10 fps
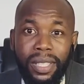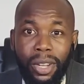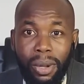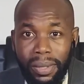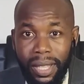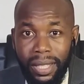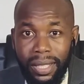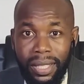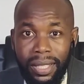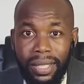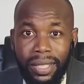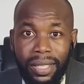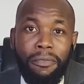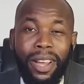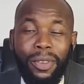income taxes,
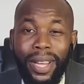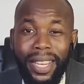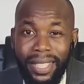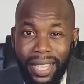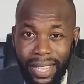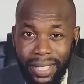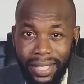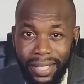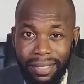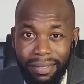value-added tax,